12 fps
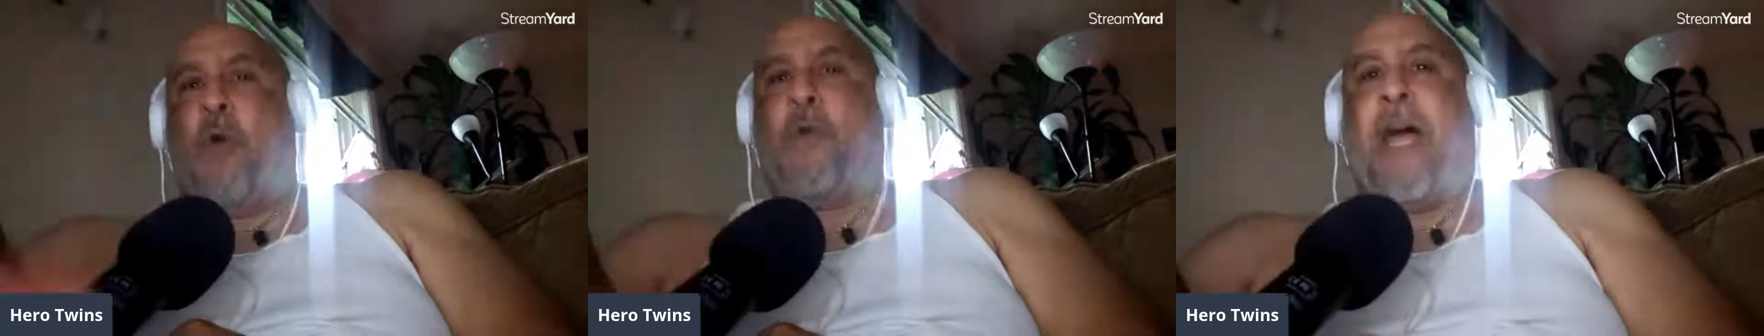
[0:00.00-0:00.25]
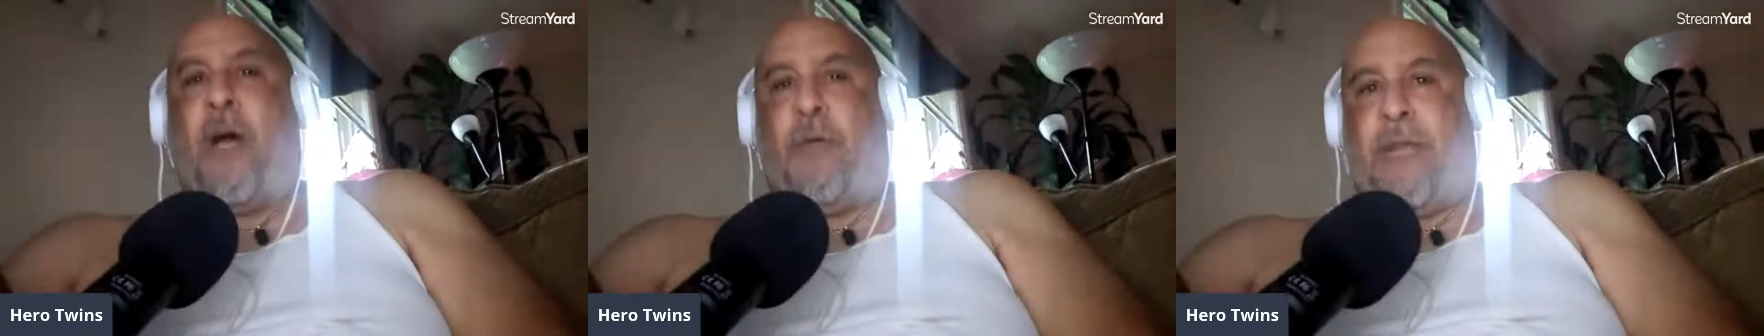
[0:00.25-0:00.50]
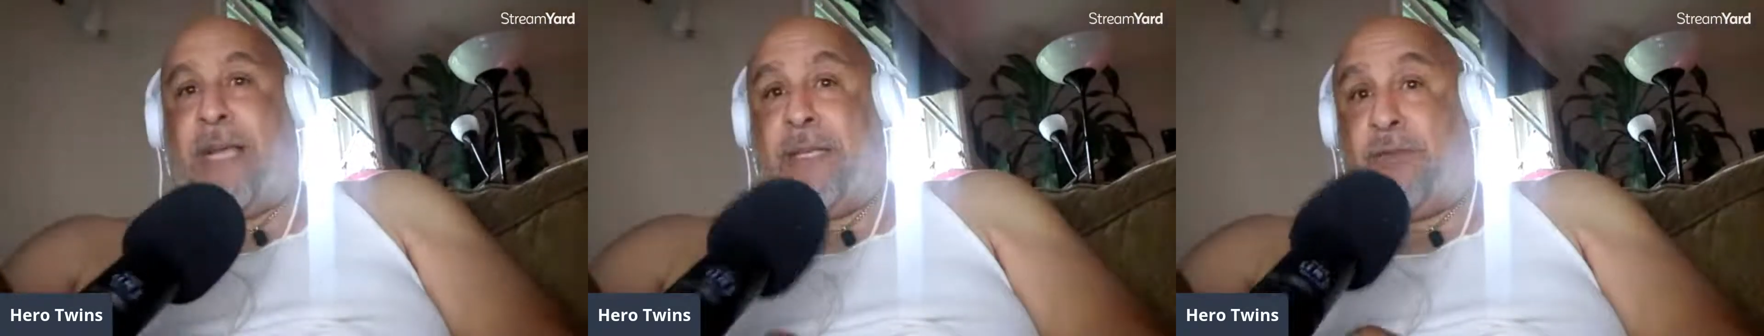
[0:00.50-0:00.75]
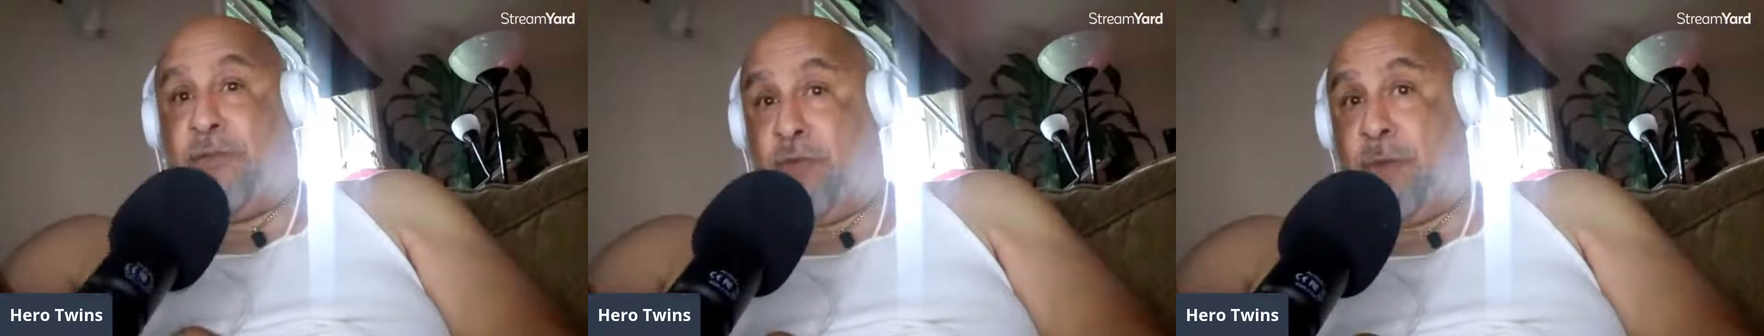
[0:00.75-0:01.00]
now that I can
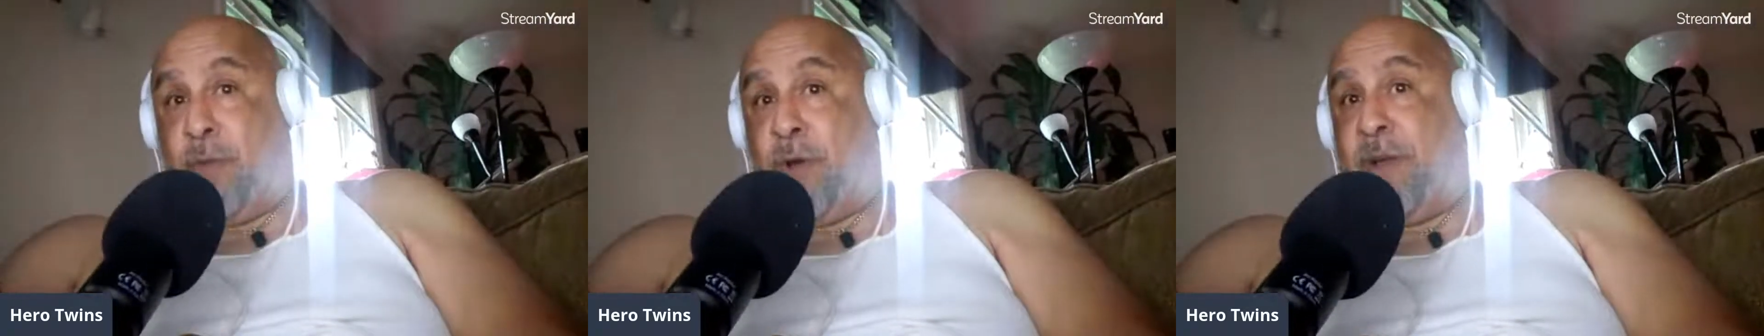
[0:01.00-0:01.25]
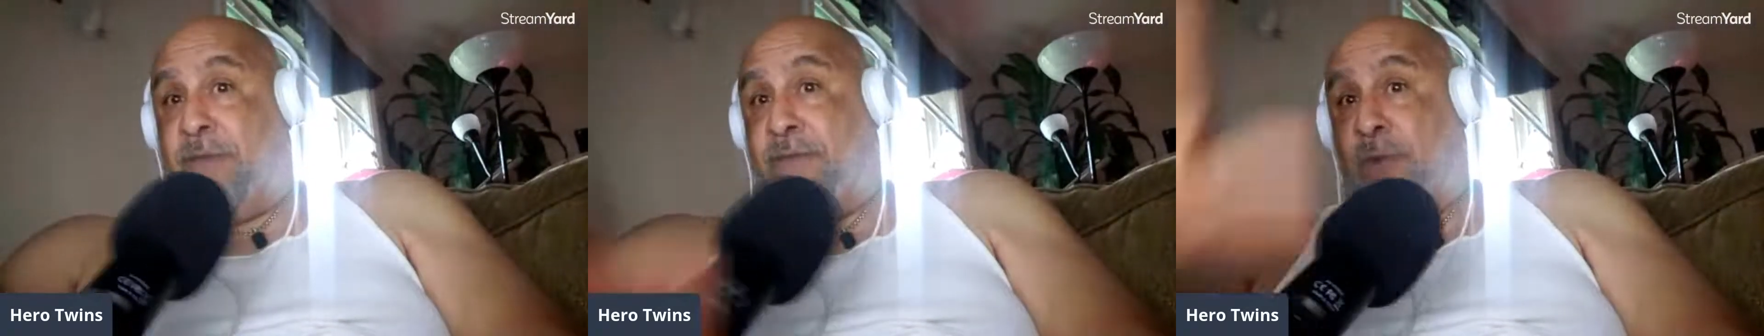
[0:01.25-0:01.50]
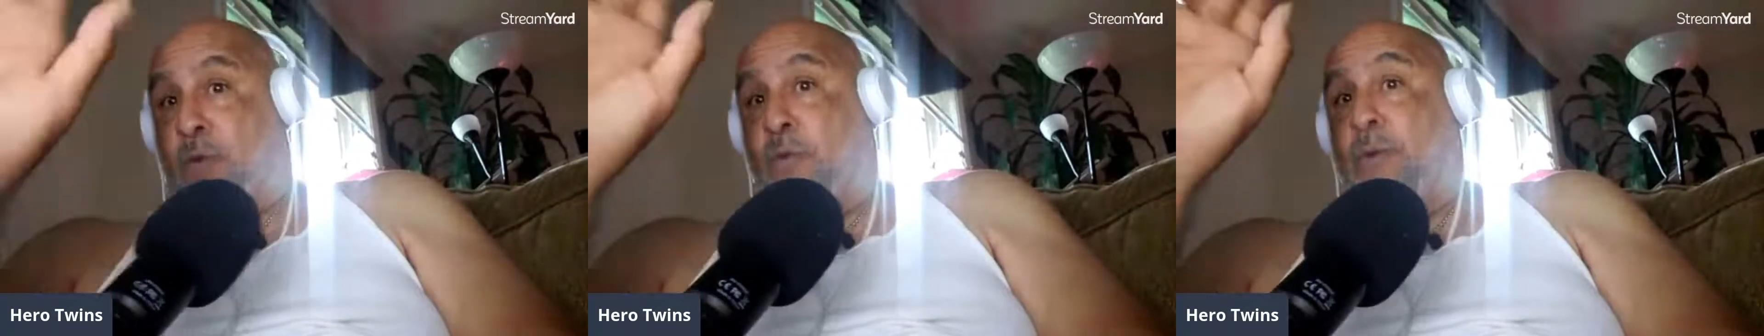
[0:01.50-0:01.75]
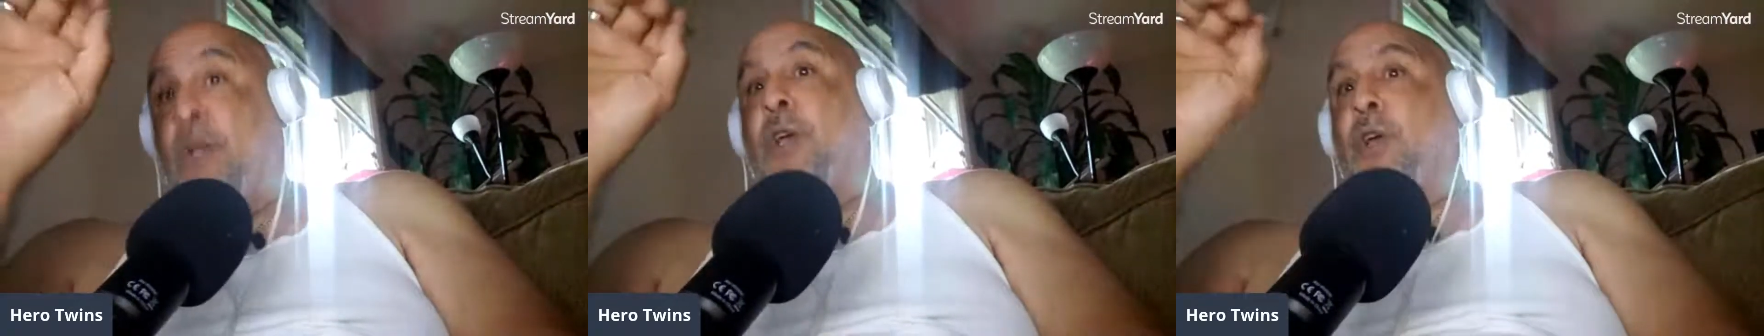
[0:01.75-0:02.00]
stream on my
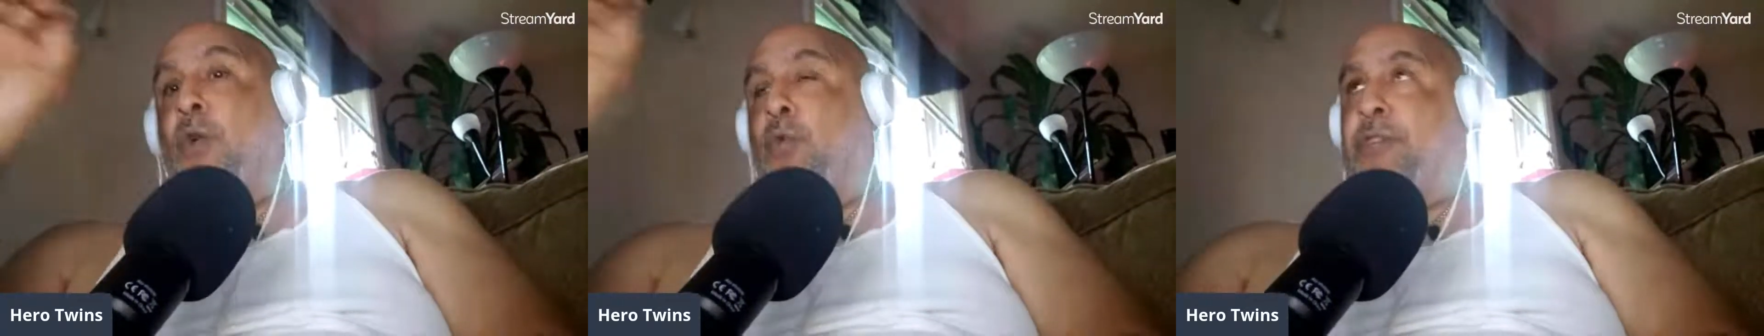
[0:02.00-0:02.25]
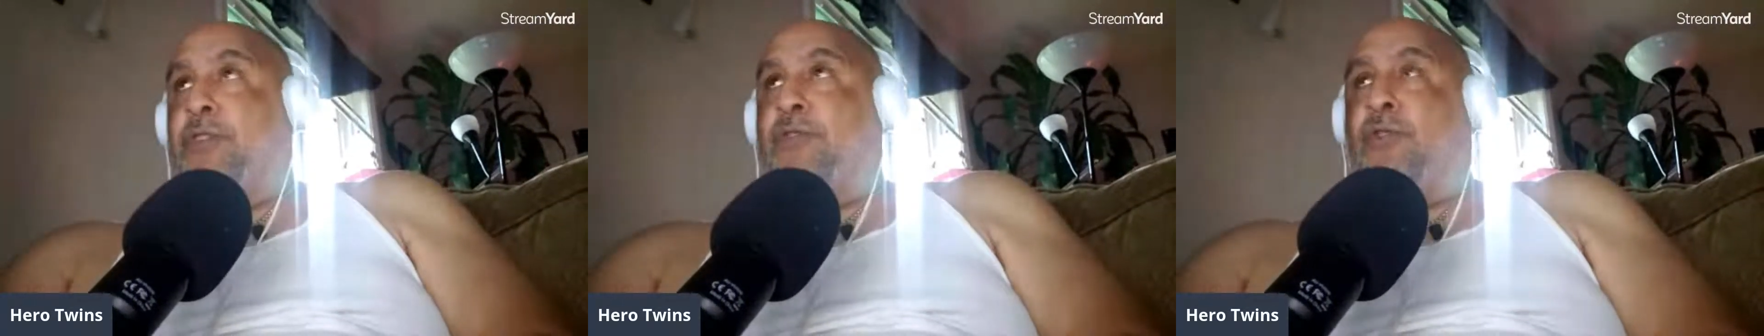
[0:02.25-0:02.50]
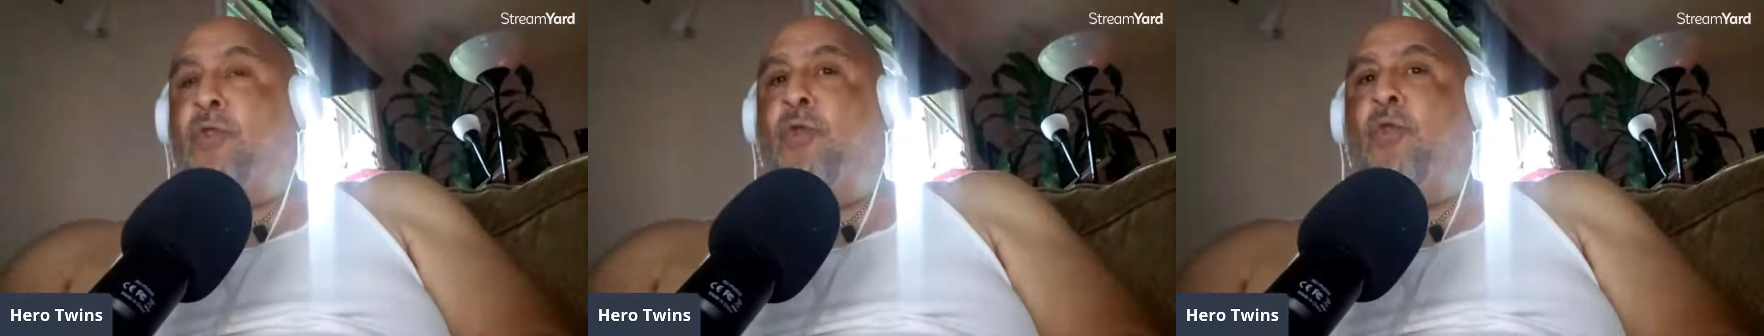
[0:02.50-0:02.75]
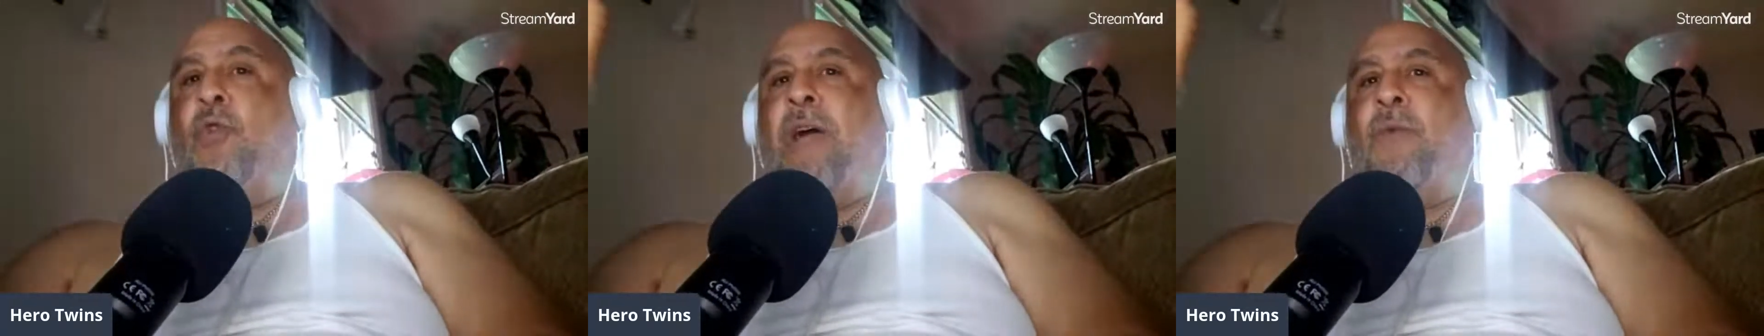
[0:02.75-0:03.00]
phone, which is
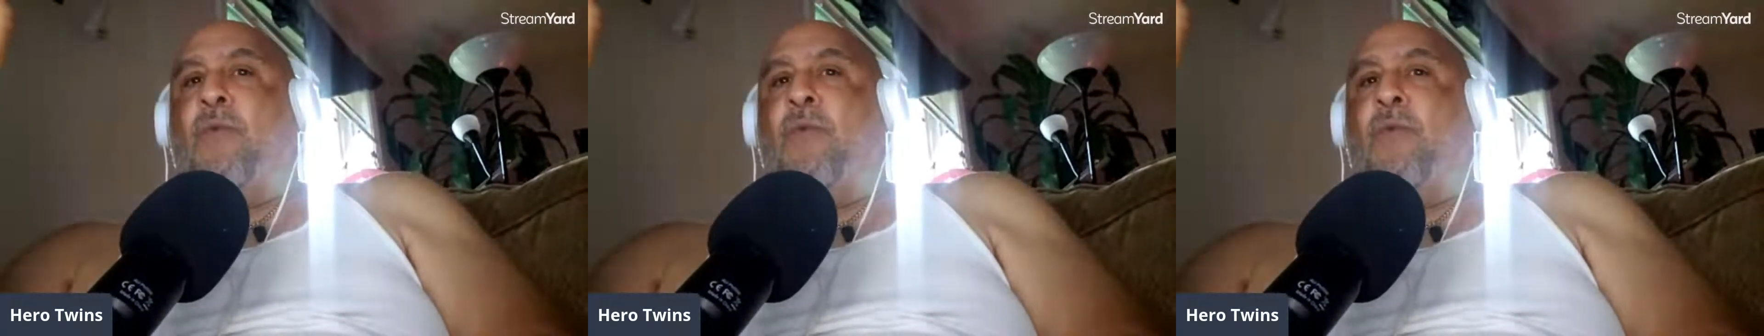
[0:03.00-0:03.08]
cool.